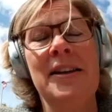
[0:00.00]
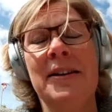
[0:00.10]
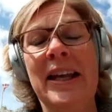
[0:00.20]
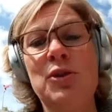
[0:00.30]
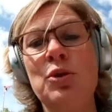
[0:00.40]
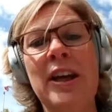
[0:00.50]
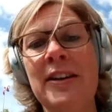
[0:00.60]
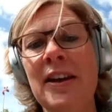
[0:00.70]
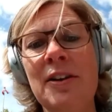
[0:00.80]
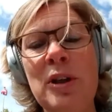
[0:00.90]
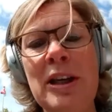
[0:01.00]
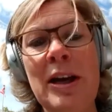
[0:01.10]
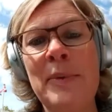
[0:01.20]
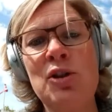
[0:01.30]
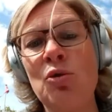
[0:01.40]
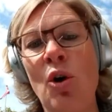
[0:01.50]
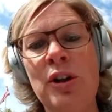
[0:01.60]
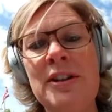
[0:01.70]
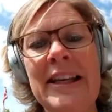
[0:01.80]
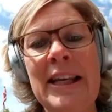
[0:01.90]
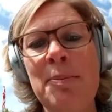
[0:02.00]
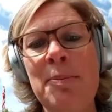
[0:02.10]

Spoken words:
together we are a stronger team,